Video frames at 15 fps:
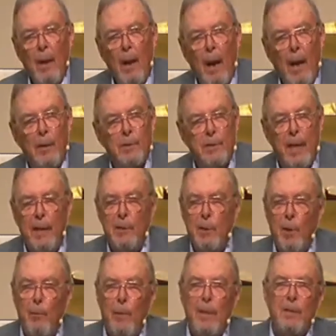Uh, St.
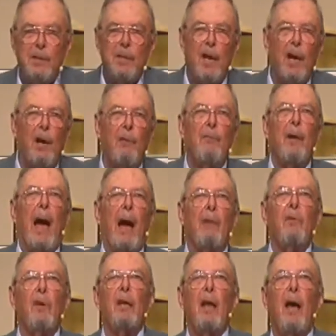Teresa of
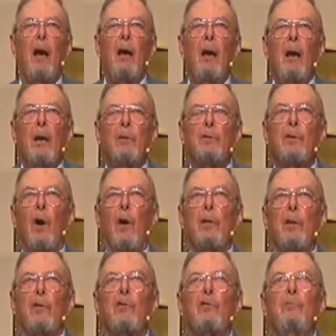Avila saw
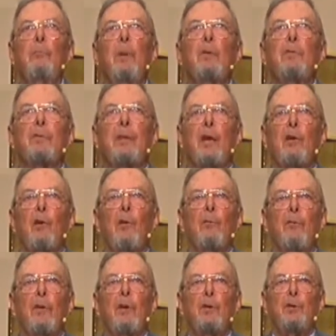this mystical
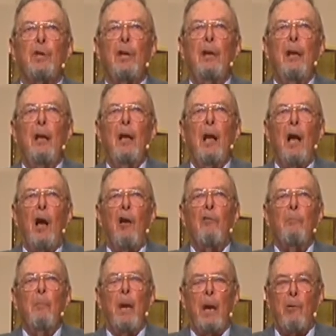vision of
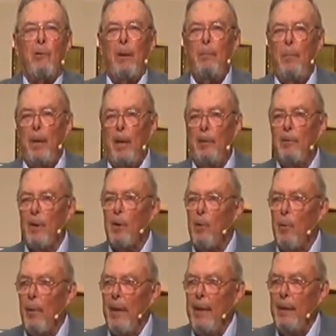Mary being the
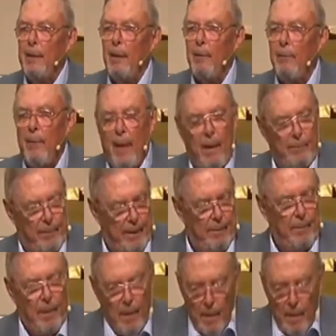Queen of Heaven.